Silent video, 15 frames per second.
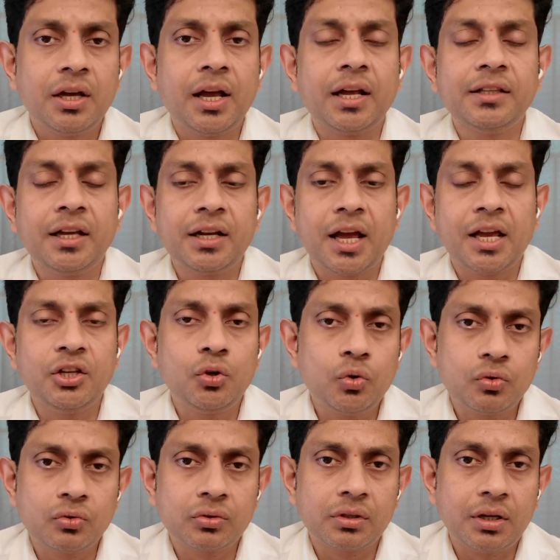and then I
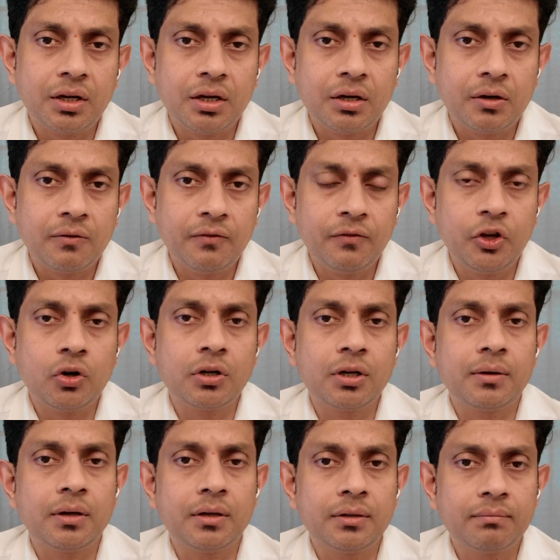use a
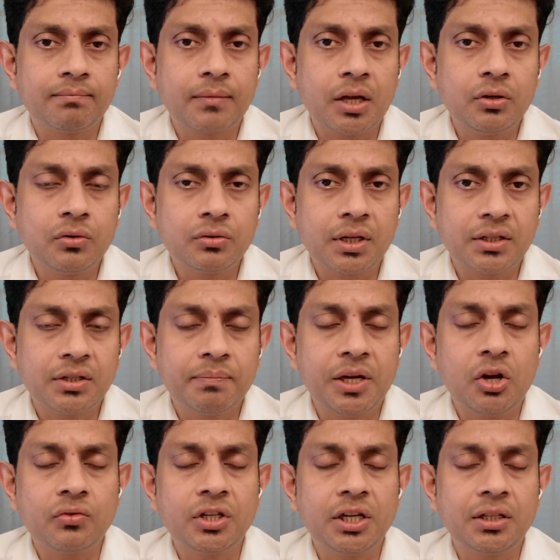
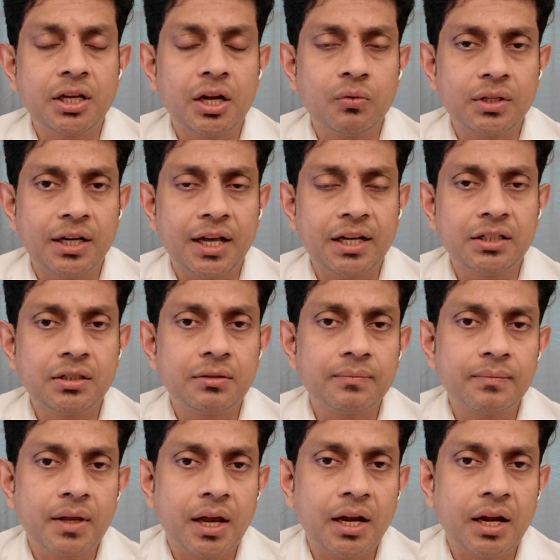peel-off sheath along with the dilator,